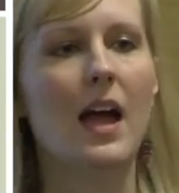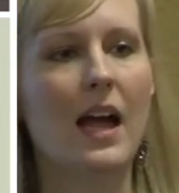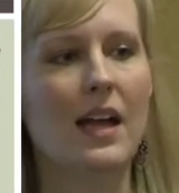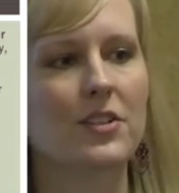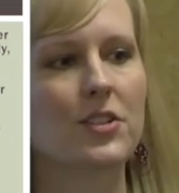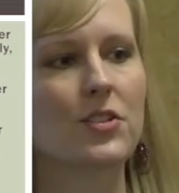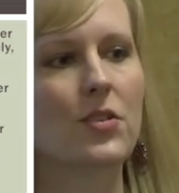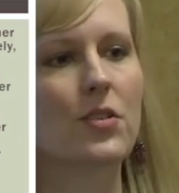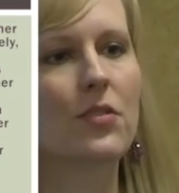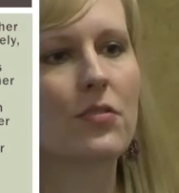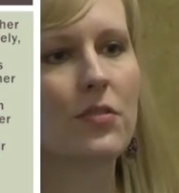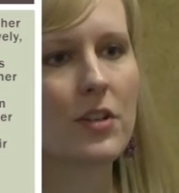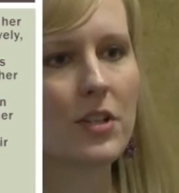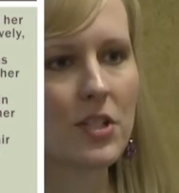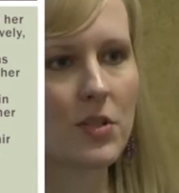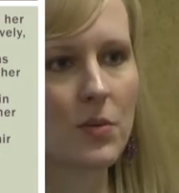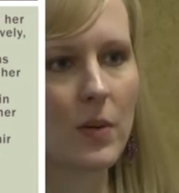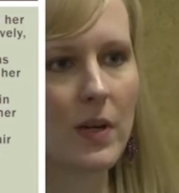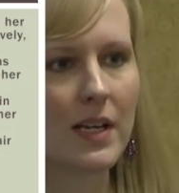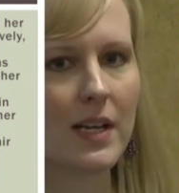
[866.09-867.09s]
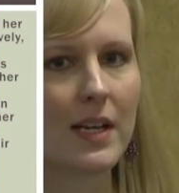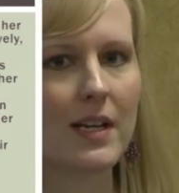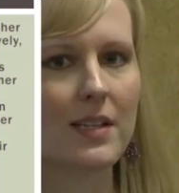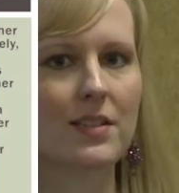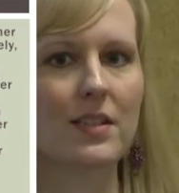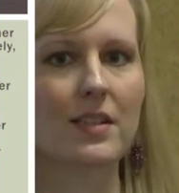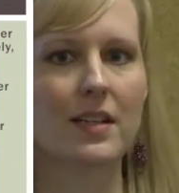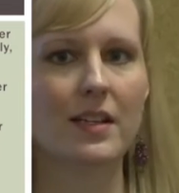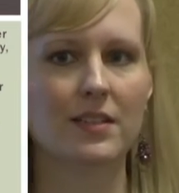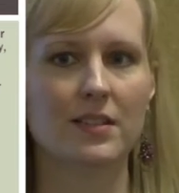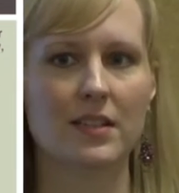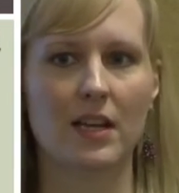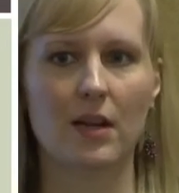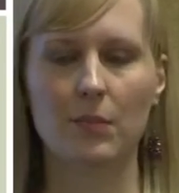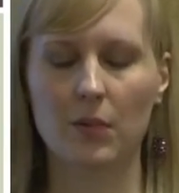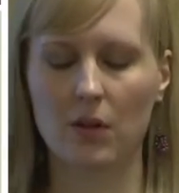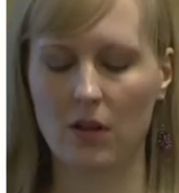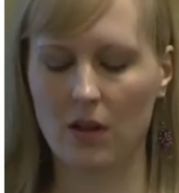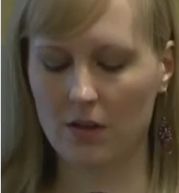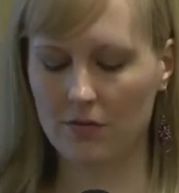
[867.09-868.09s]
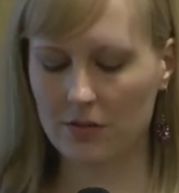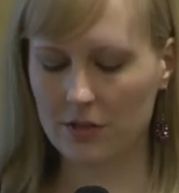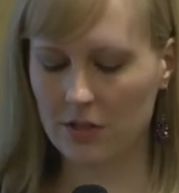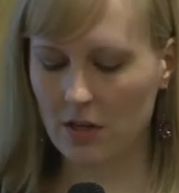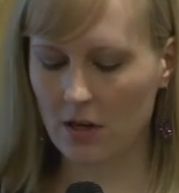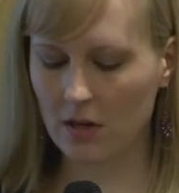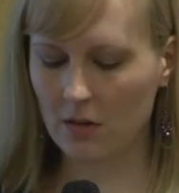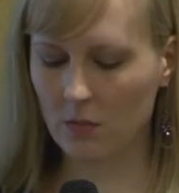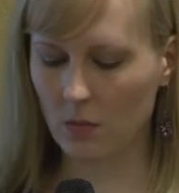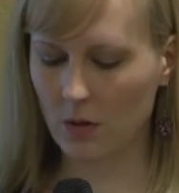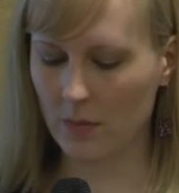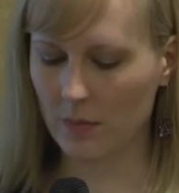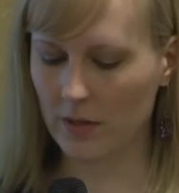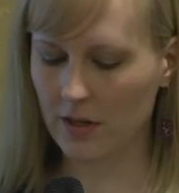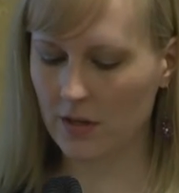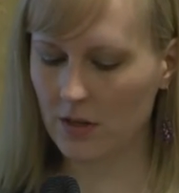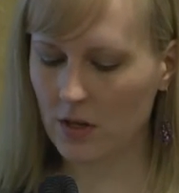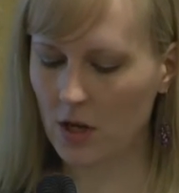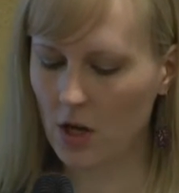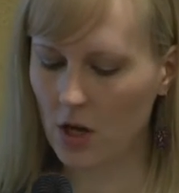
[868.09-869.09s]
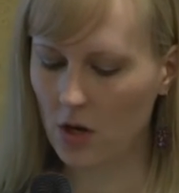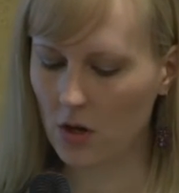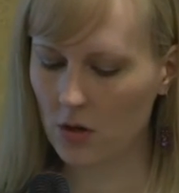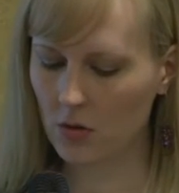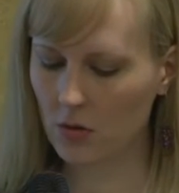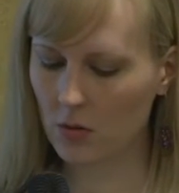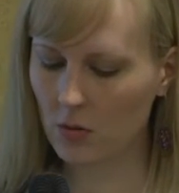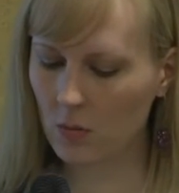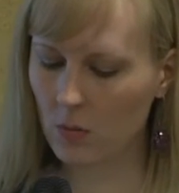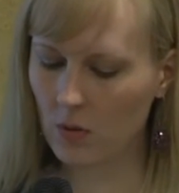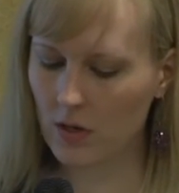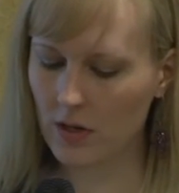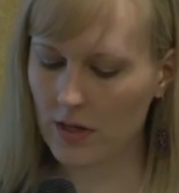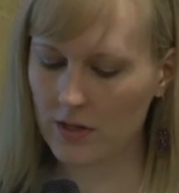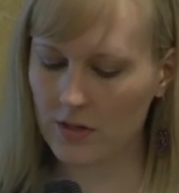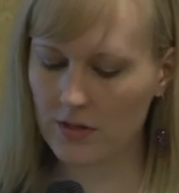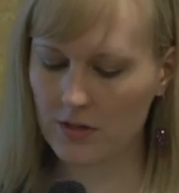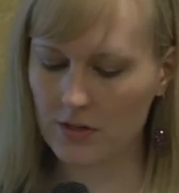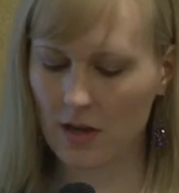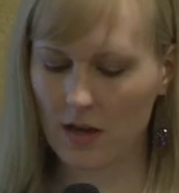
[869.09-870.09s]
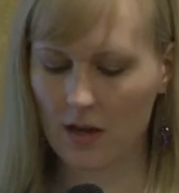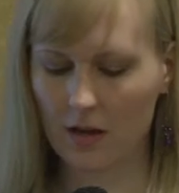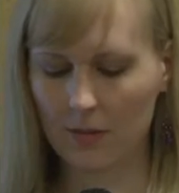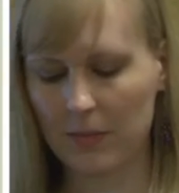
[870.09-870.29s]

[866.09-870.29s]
And so the first one is an example of a young woman who was